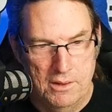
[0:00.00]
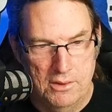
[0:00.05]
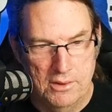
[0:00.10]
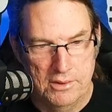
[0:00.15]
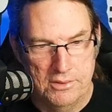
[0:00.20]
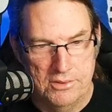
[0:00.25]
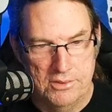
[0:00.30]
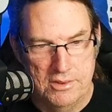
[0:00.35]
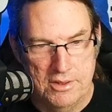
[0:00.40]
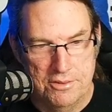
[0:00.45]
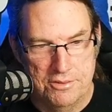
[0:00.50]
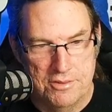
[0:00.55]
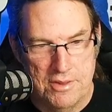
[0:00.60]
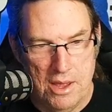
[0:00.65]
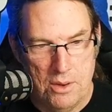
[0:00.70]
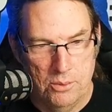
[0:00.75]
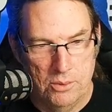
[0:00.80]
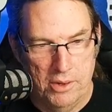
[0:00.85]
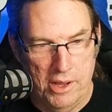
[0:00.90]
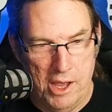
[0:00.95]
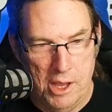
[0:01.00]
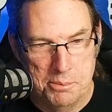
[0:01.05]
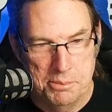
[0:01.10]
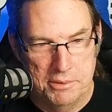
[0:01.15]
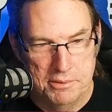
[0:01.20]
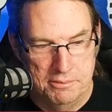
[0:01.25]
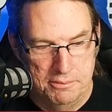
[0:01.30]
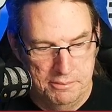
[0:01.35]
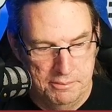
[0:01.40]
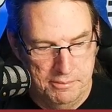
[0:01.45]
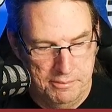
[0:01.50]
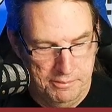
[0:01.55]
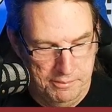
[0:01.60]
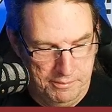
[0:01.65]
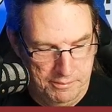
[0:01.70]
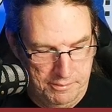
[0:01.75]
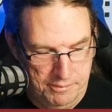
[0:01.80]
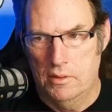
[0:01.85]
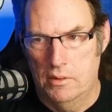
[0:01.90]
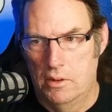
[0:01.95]
Let's see if that will happen.
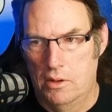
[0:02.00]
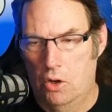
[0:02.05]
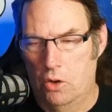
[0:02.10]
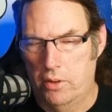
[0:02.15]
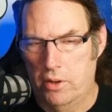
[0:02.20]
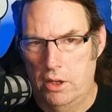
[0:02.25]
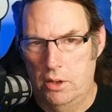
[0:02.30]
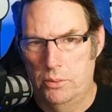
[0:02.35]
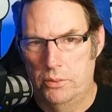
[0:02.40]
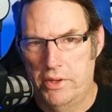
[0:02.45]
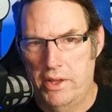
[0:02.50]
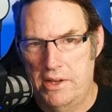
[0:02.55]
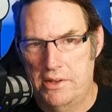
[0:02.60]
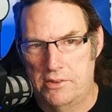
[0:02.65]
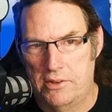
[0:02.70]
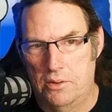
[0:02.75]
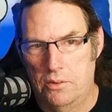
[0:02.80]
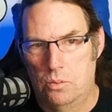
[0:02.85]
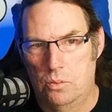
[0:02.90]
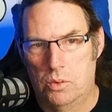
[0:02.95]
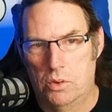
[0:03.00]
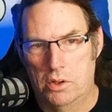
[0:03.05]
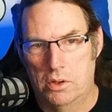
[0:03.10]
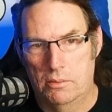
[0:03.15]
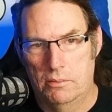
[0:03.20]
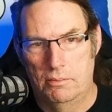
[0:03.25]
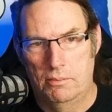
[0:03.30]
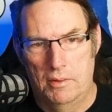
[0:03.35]
Okay, well that didn't work.